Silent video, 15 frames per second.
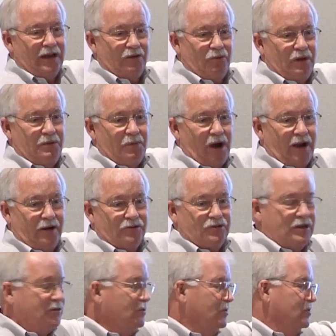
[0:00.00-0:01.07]
equity buyers,
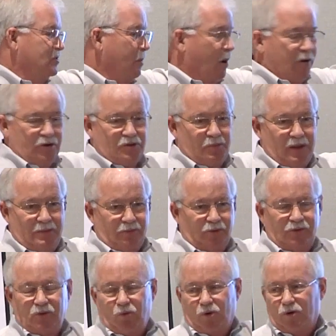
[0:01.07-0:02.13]
these are the smartest people
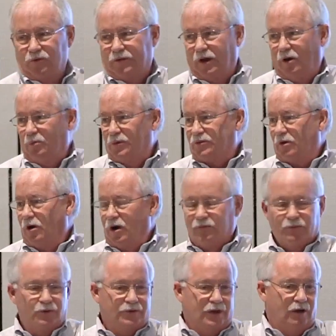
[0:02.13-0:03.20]
in the world. They all went to
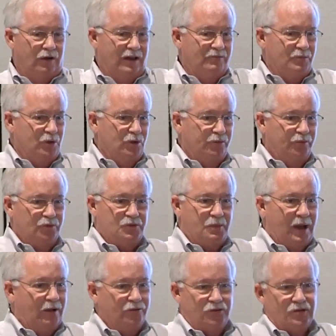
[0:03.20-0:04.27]
Harvard, they all have beautiful
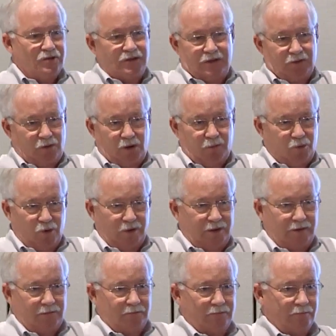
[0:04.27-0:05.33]
spouses, and they're all
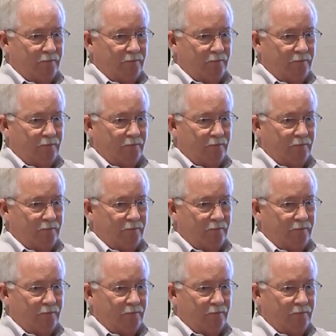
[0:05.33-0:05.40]
brilliant.